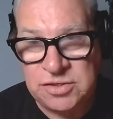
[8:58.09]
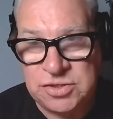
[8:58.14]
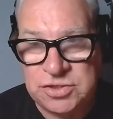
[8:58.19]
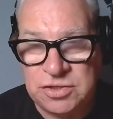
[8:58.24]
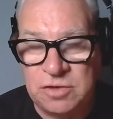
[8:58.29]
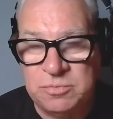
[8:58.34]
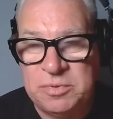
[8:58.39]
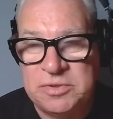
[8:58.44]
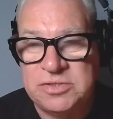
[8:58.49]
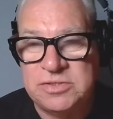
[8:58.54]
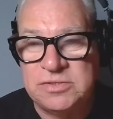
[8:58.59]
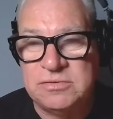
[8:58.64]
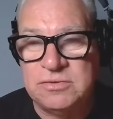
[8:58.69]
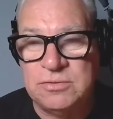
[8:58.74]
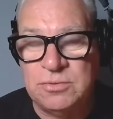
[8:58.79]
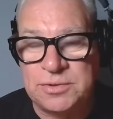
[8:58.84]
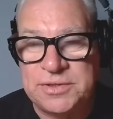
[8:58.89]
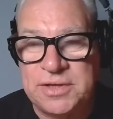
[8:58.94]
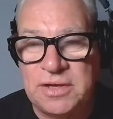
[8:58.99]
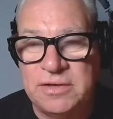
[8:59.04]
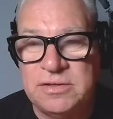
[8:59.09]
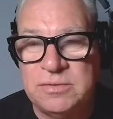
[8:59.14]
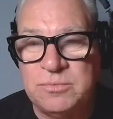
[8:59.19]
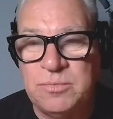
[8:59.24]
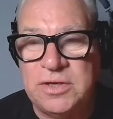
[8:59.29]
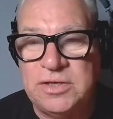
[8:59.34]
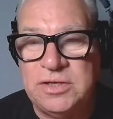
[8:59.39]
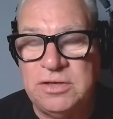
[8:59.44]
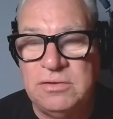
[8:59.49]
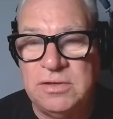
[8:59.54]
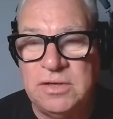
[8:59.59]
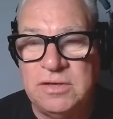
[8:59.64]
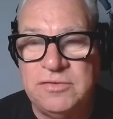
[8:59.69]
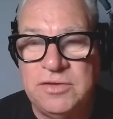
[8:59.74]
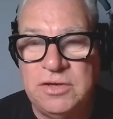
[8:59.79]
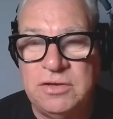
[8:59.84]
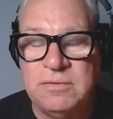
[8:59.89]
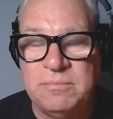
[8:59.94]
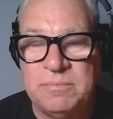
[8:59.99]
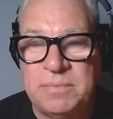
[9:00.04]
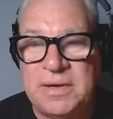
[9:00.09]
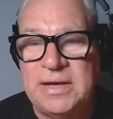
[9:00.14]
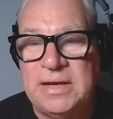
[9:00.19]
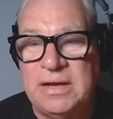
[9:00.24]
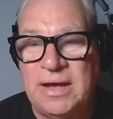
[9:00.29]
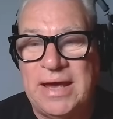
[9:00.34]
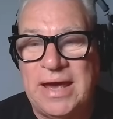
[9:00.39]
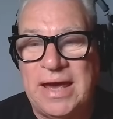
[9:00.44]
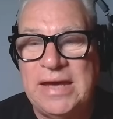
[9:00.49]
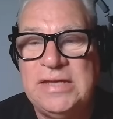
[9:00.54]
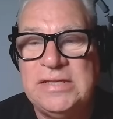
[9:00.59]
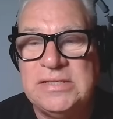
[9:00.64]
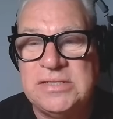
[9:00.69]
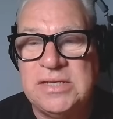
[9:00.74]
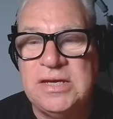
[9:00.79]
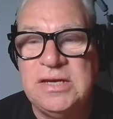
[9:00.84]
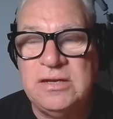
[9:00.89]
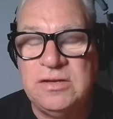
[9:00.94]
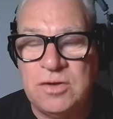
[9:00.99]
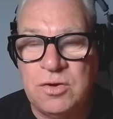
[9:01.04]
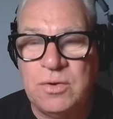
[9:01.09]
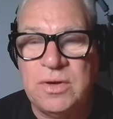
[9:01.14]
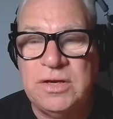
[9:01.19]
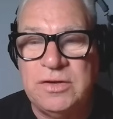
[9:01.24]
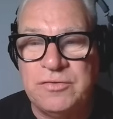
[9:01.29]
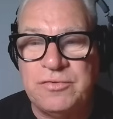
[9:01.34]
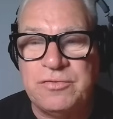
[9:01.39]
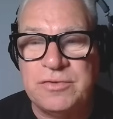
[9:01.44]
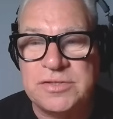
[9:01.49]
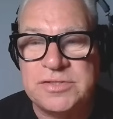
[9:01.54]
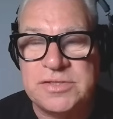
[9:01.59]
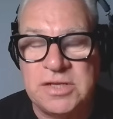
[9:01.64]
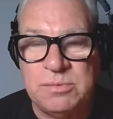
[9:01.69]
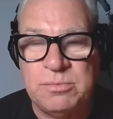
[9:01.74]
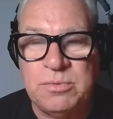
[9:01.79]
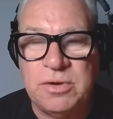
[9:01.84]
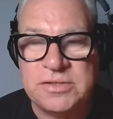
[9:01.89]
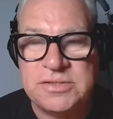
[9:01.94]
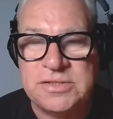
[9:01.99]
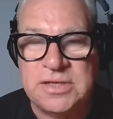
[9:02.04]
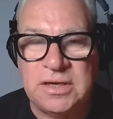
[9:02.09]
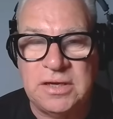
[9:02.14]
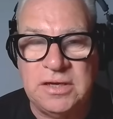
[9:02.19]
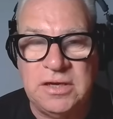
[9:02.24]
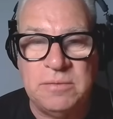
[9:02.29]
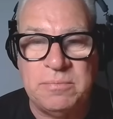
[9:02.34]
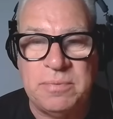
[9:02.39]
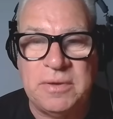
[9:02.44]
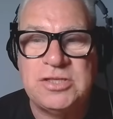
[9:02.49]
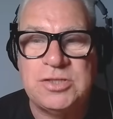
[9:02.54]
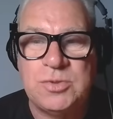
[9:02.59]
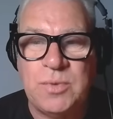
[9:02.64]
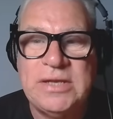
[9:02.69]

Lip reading: in showbiz North London, where you live, you can pay like 18 quid for a cinema ticket. You can pay